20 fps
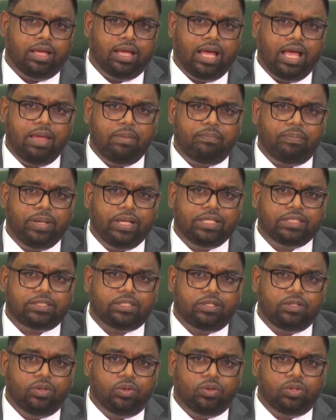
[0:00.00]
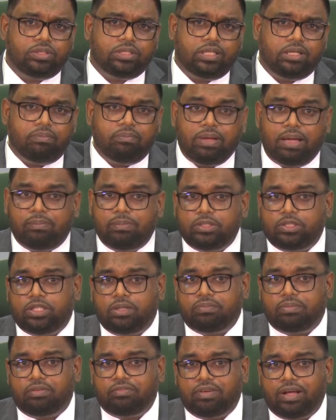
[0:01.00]
I am pleased to note that the
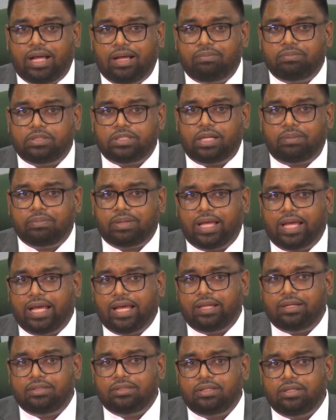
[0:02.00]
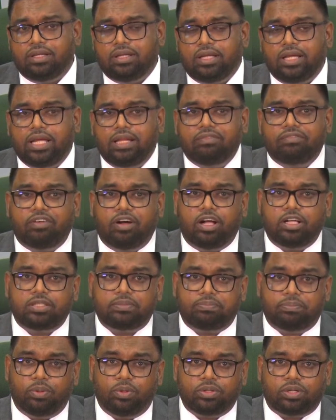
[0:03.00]
membership of AmCham Guyana involves
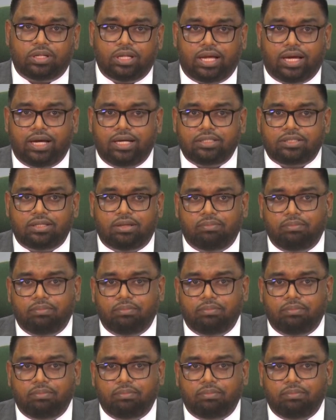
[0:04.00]
both large,